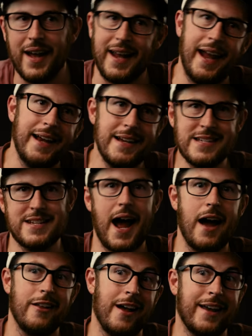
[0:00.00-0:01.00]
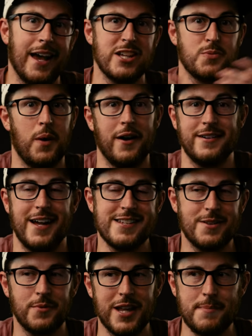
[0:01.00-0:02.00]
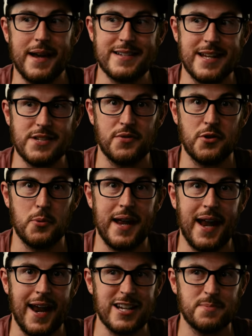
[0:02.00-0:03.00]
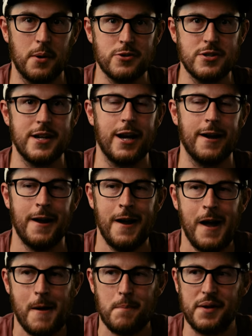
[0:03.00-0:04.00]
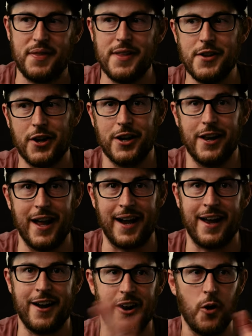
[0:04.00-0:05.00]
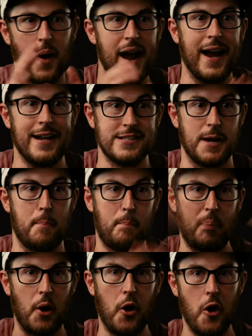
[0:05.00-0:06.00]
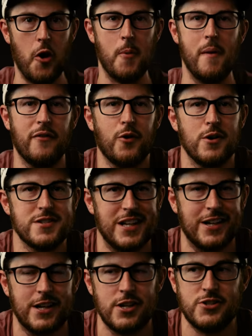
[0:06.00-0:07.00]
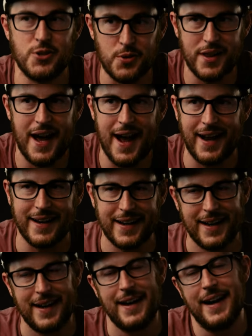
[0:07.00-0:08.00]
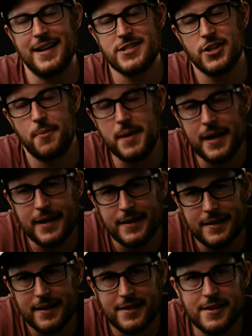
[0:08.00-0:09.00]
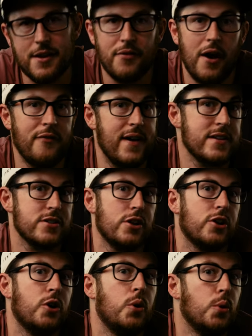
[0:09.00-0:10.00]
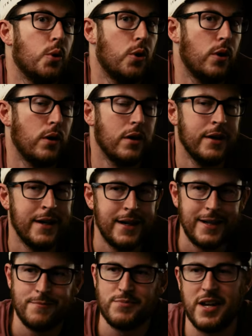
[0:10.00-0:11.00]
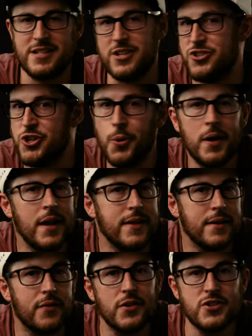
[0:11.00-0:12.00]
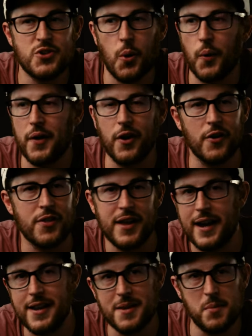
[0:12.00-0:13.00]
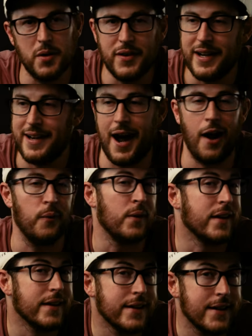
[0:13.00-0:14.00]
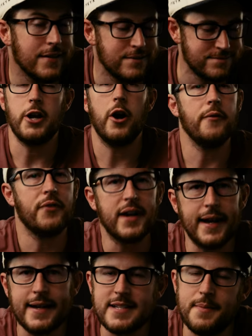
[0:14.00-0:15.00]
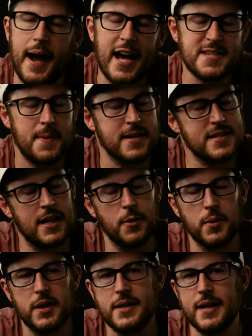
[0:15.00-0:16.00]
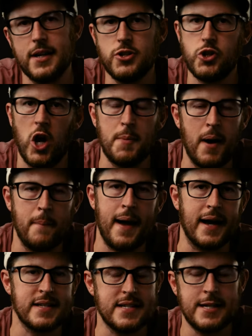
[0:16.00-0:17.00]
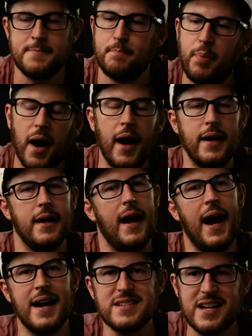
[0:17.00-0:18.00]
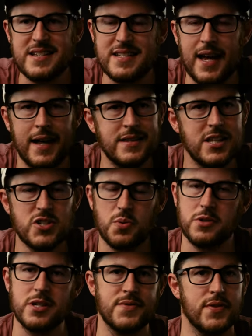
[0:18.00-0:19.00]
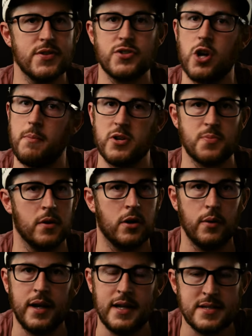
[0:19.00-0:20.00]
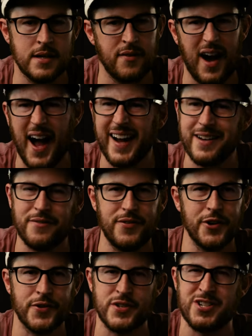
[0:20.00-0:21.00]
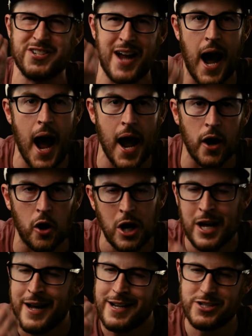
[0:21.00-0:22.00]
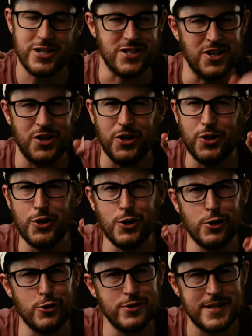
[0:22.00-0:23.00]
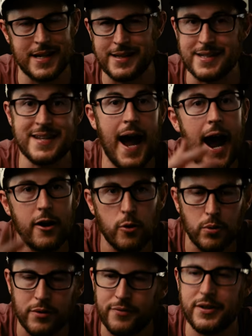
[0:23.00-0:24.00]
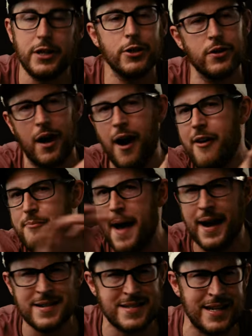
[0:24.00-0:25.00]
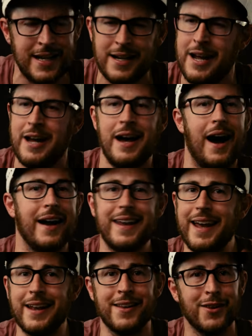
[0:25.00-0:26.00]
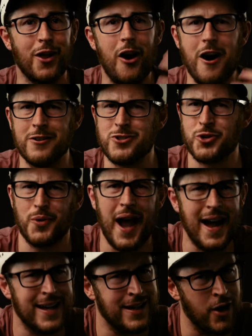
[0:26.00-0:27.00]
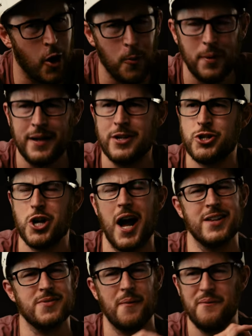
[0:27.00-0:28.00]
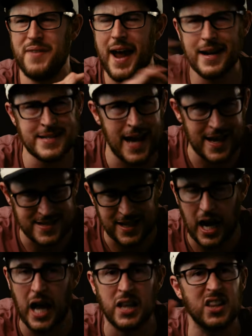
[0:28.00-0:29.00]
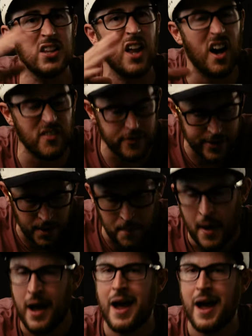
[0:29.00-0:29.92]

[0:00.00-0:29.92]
like 80s style, I guess, where it doesn't really make sense for there to be a head explosion here, but then they're going to, like, cut away, and it's like, boom! Of course they're going to do that. And so, I mean, the effects look cool. Does it do anything for the story or the end of the movie? Not really. I know I'm forgetting some aspects that I really did enjoy about MaXXXine, but as I said, this one just feels so much more cohesive. I can feel the style just oozing, the title reveal of MaXXXine. Again, long tracking opening shots, fantastic. I loved them.